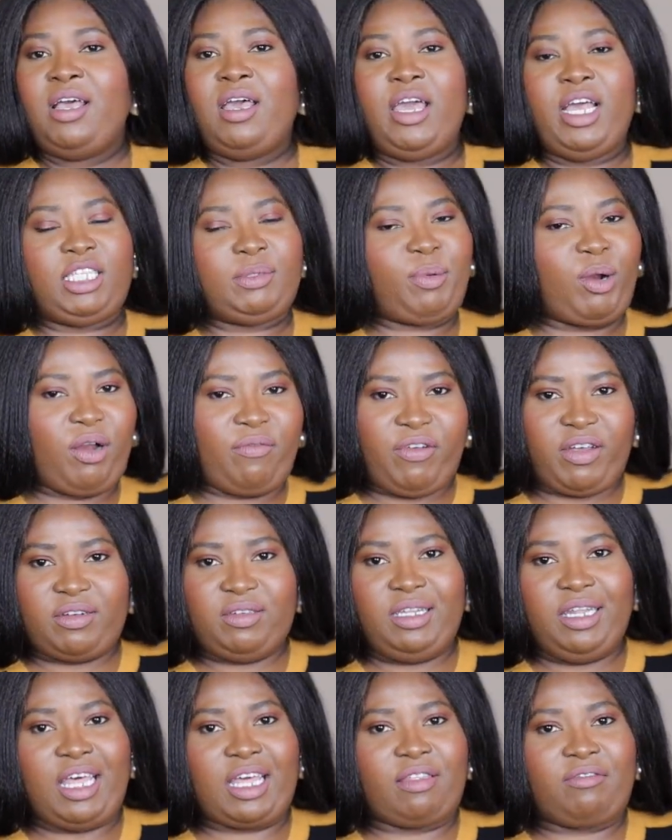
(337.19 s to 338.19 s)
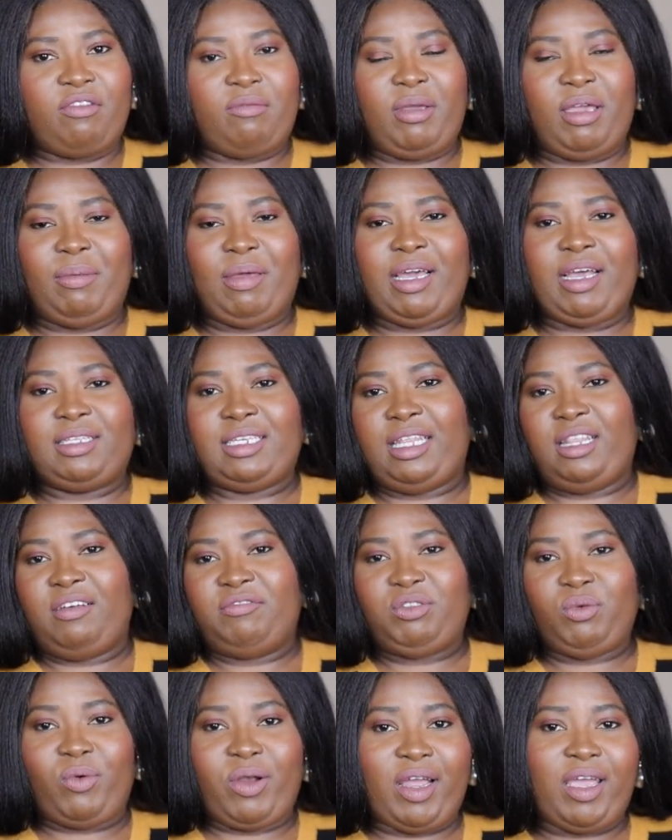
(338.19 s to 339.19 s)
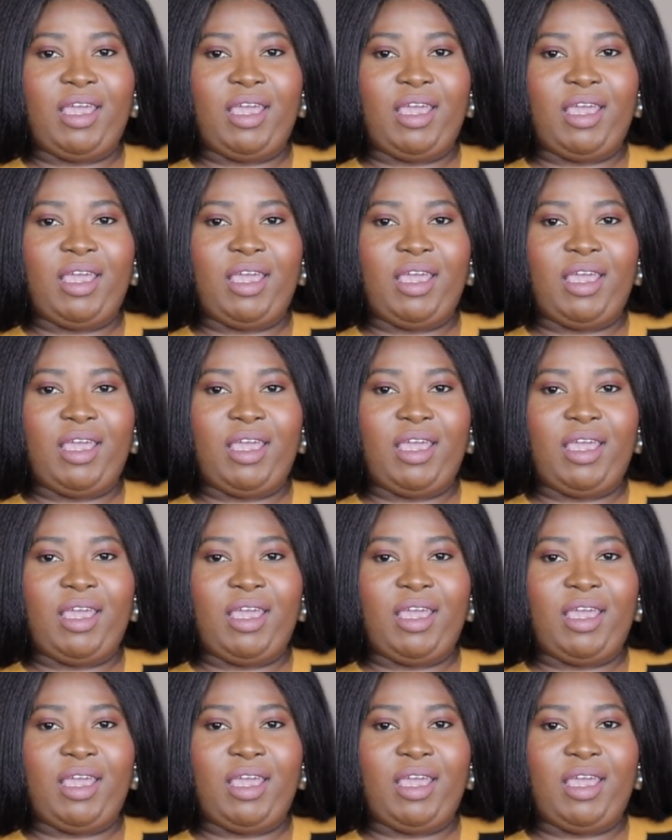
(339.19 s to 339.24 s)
it's perfect length for me because i love to wear